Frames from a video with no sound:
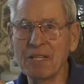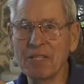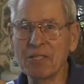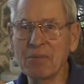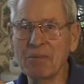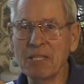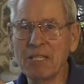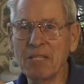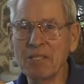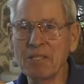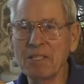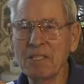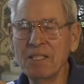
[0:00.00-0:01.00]
I'll get somebody
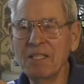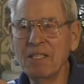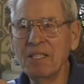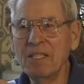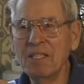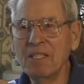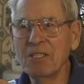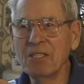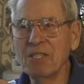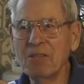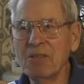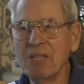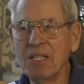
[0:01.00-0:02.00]
else.
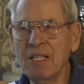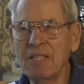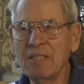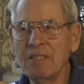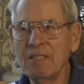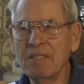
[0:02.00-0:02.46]
So